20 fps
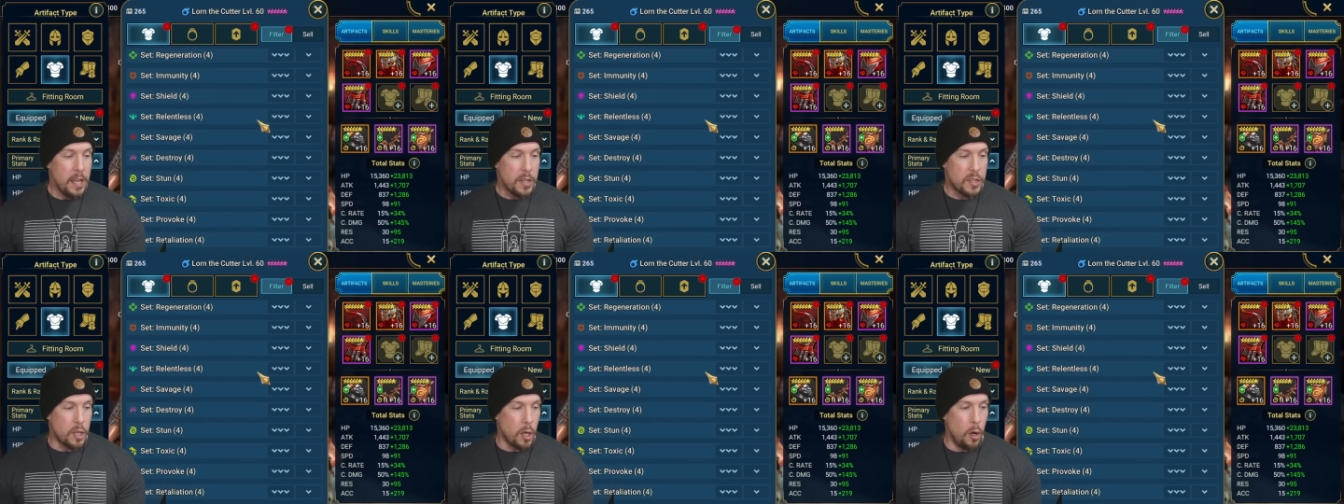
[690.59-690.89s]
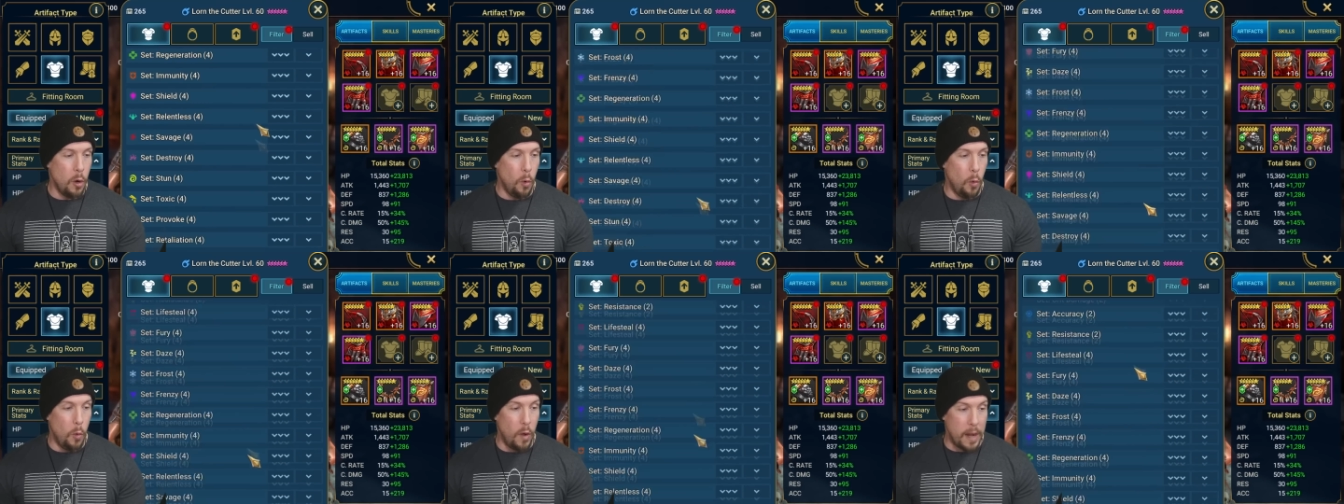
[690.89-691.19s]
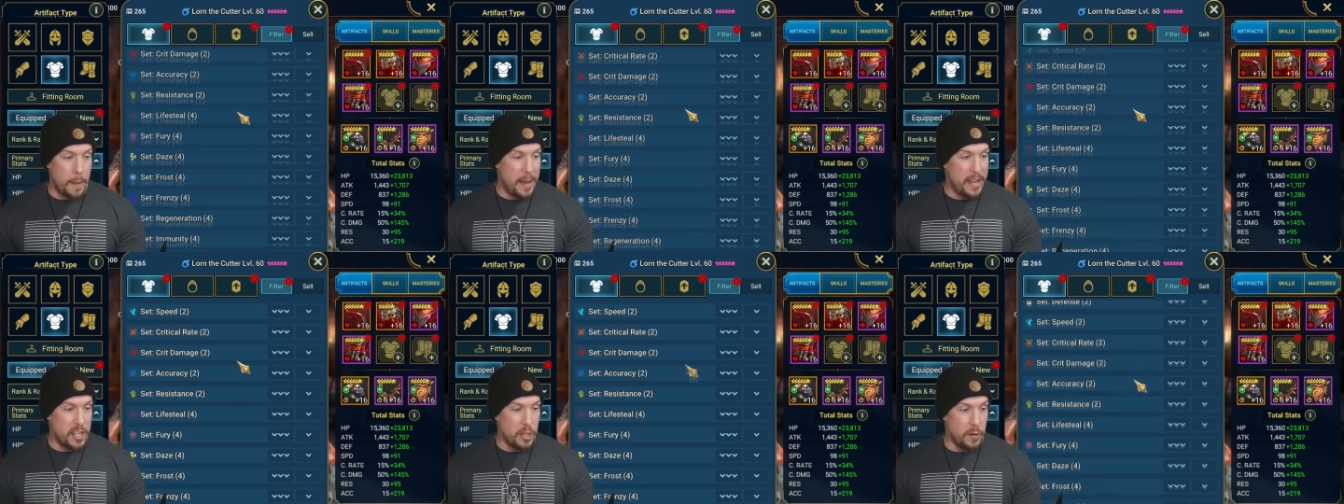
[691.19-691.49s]
So
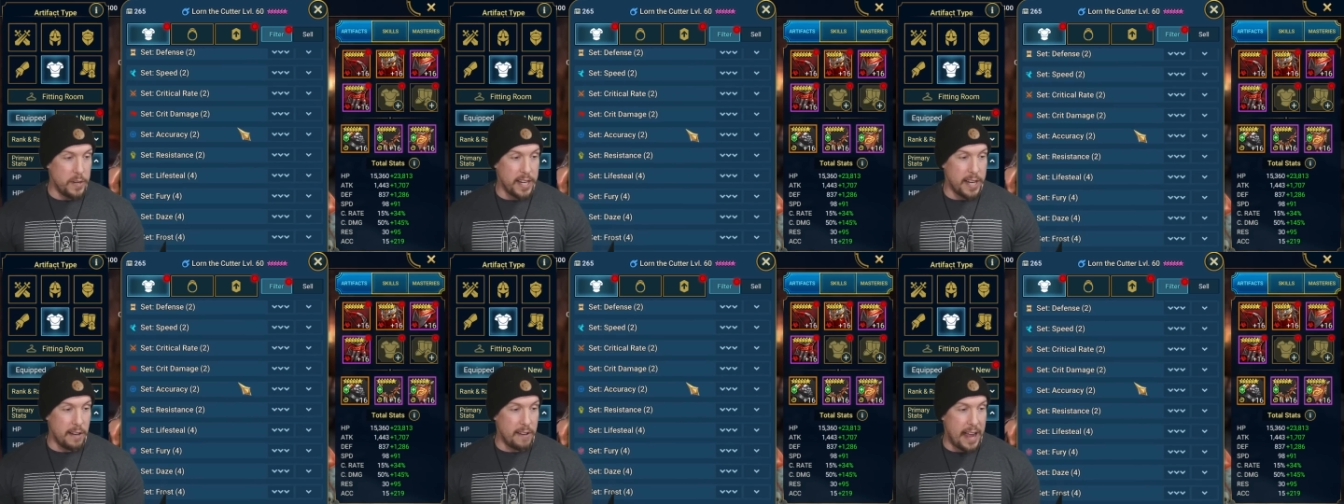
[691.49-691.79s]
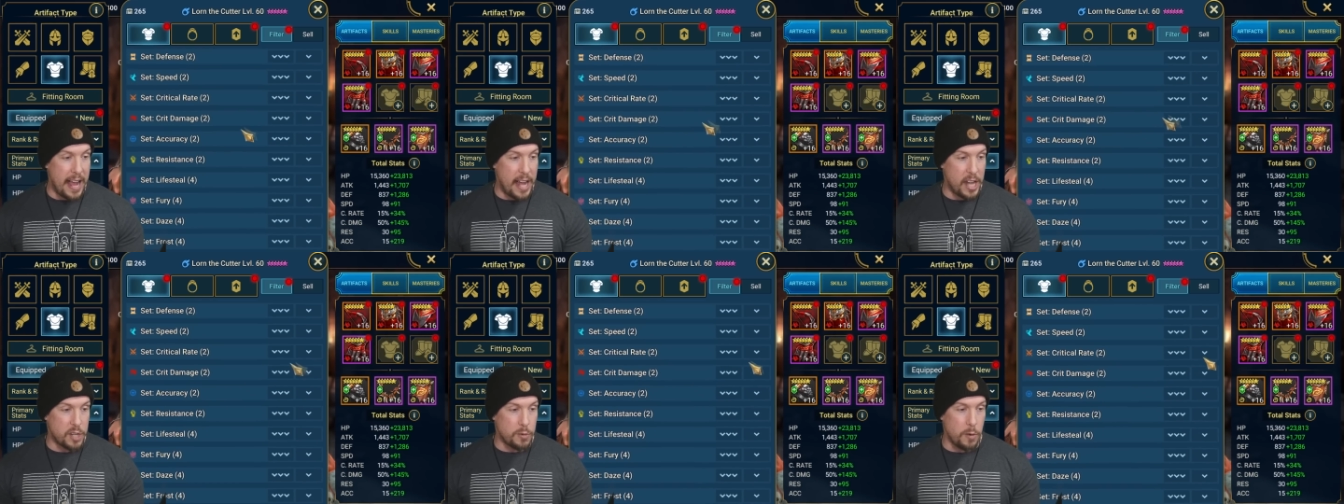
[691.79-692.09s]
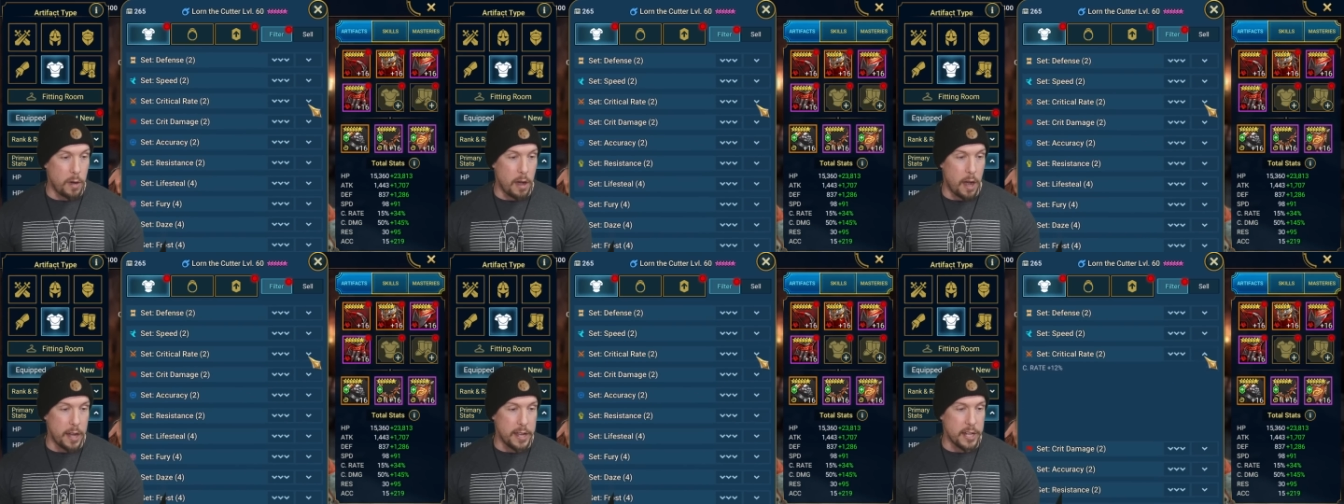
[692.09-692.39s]
what am I doing here, Ash?
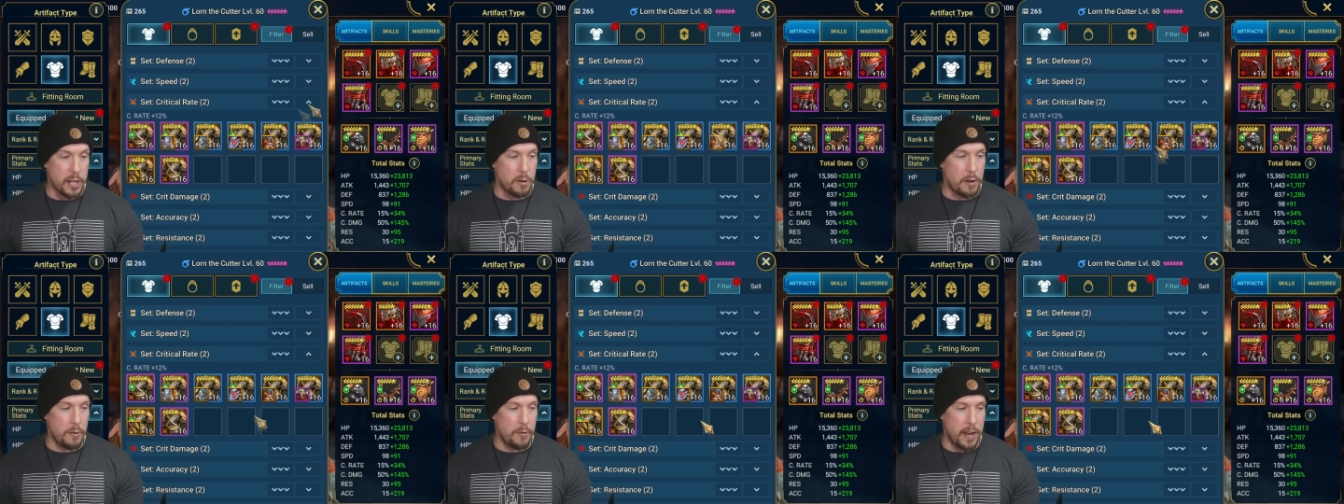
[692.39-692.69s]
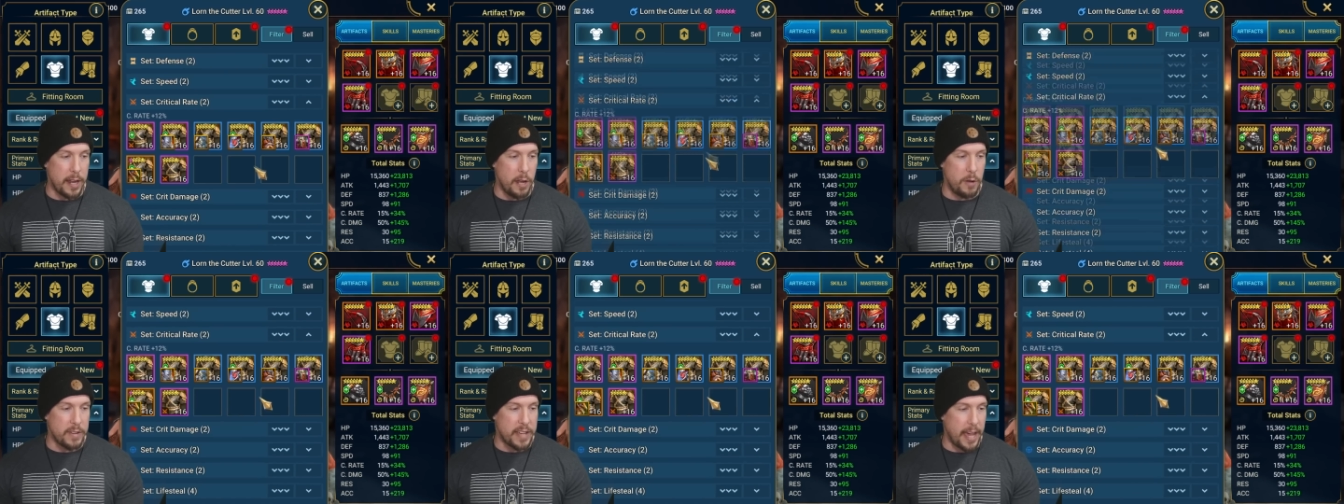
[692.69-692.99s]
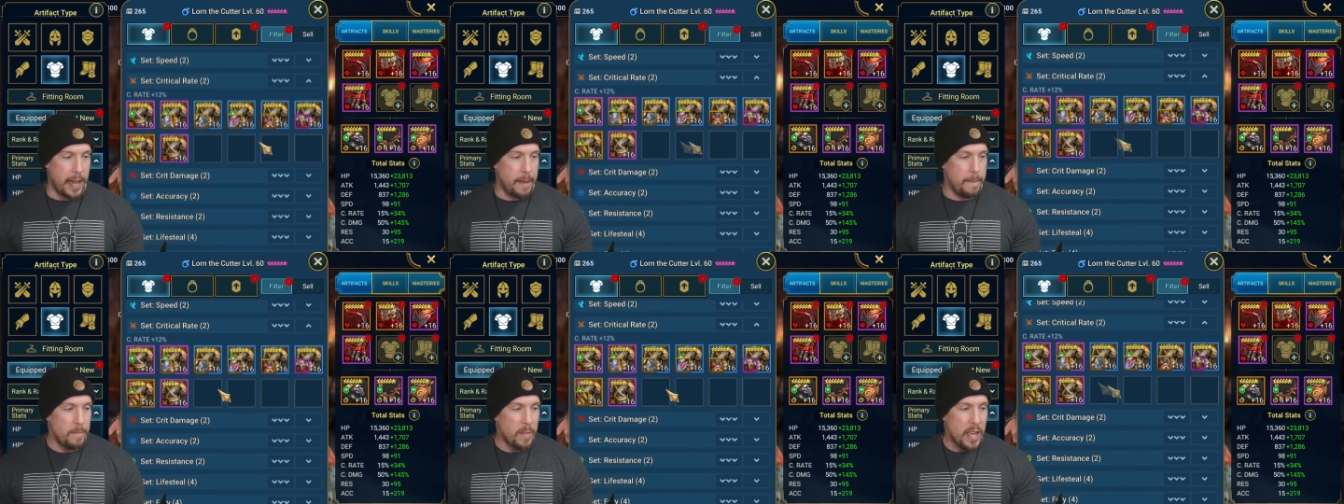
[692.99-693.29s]
Where are you? Crit rate.
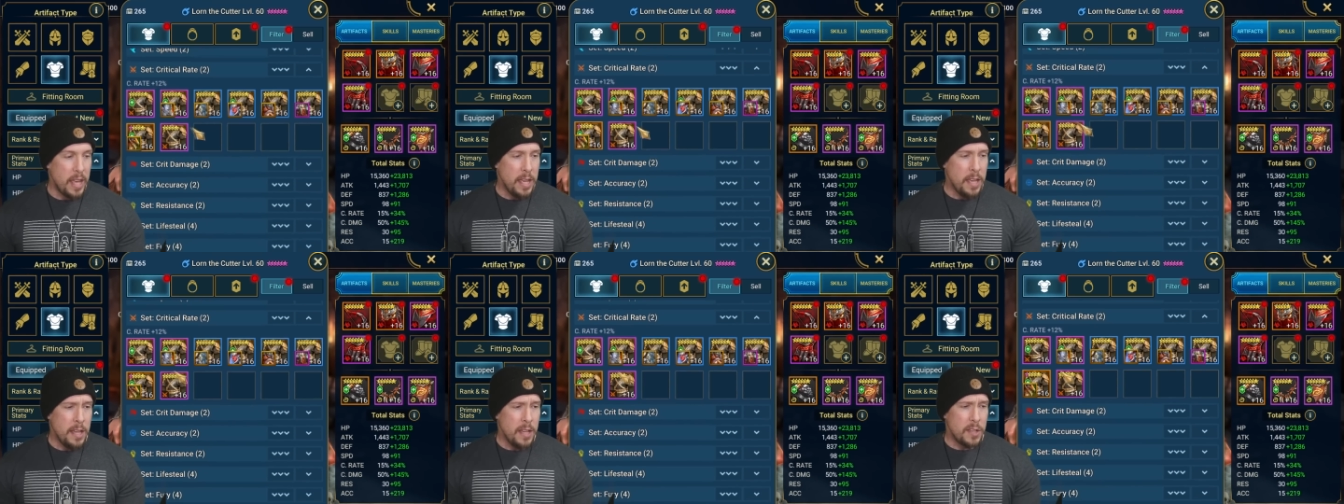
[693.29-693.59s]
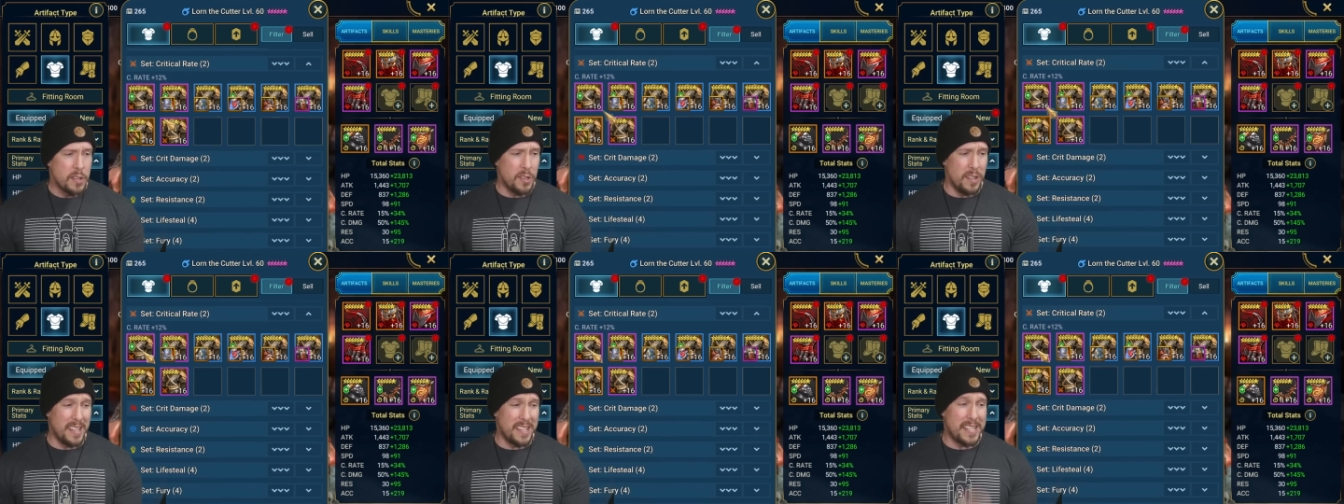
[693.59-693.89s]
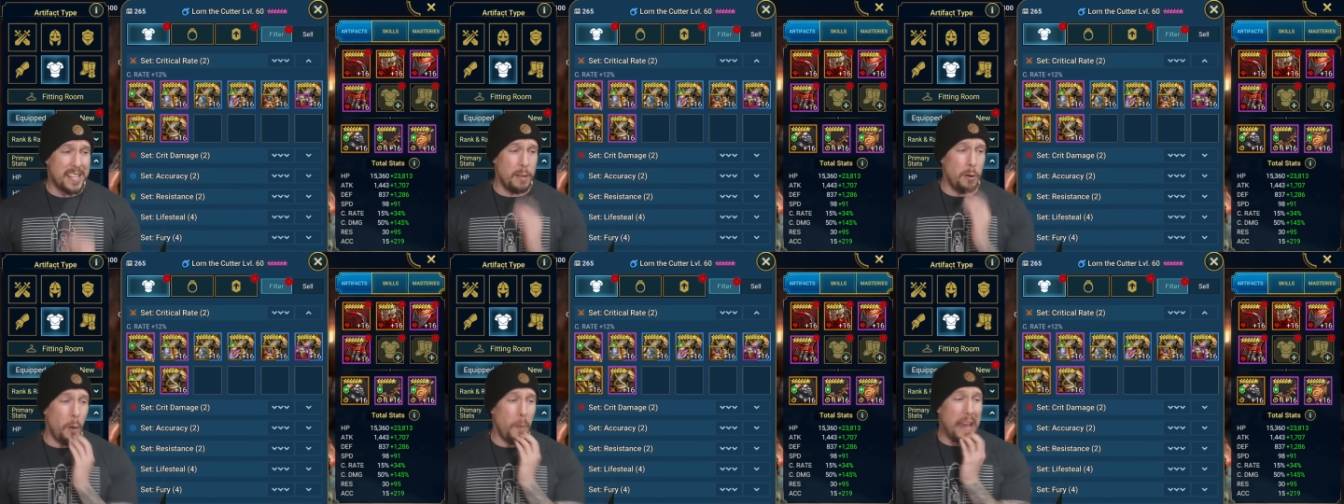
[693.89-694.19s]
Okay. So let's
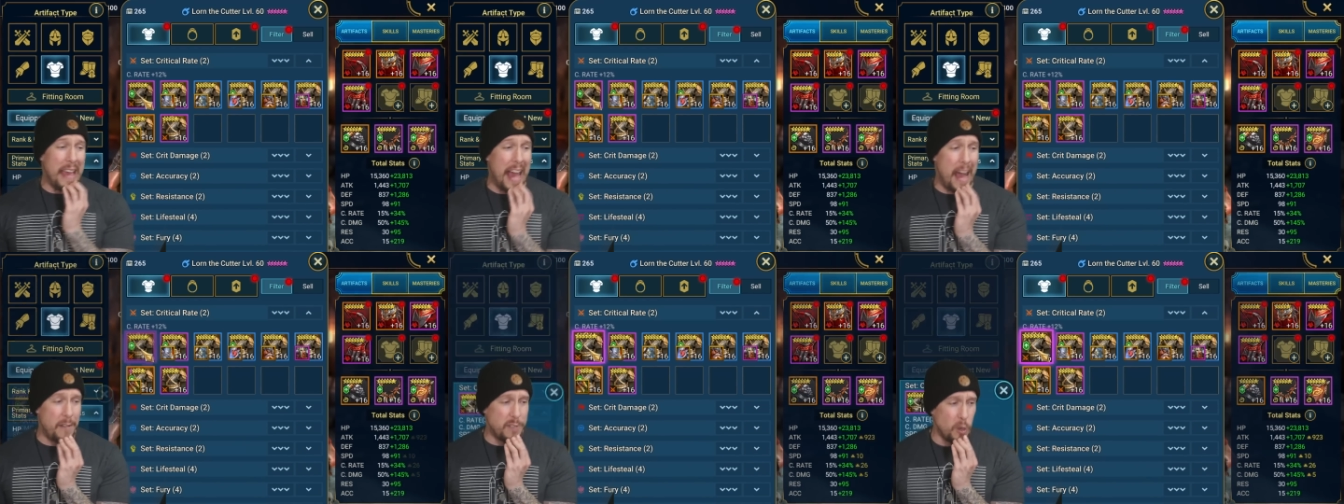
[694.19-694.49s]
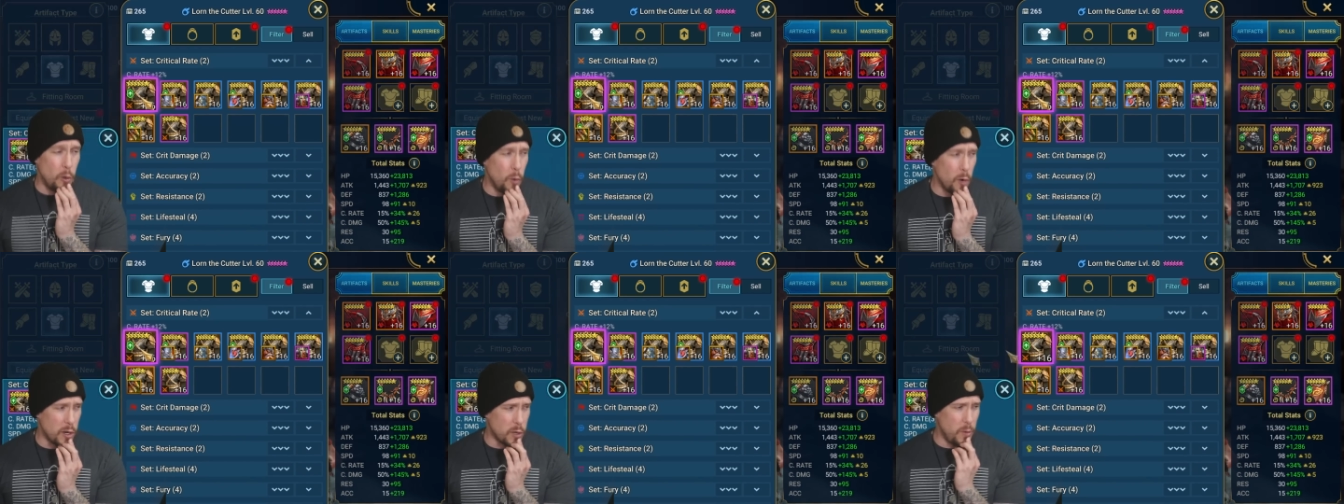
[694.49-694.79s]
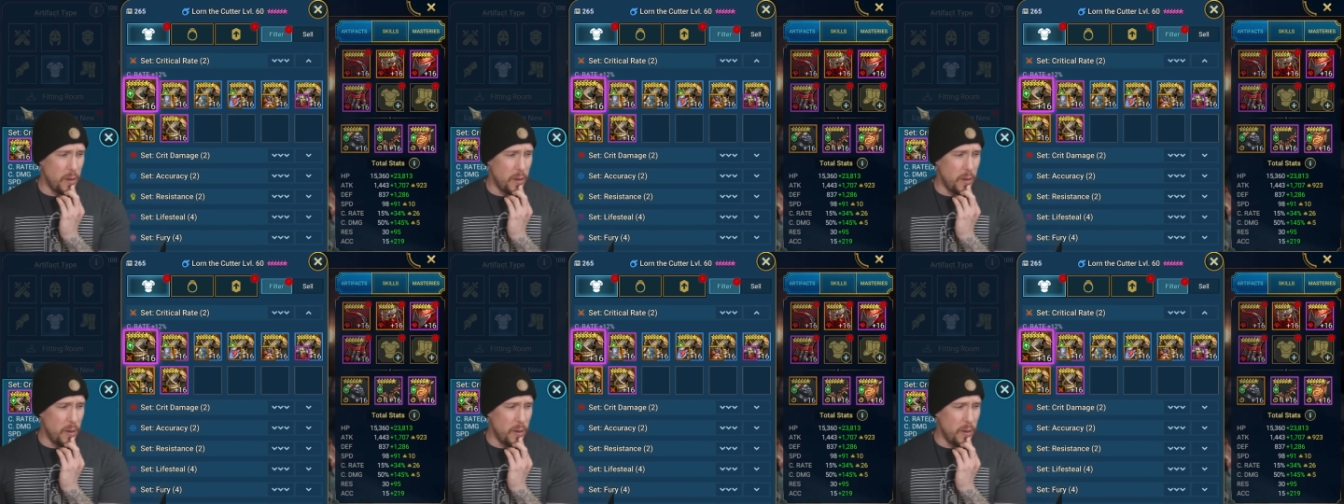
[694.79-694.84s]
see what we have to work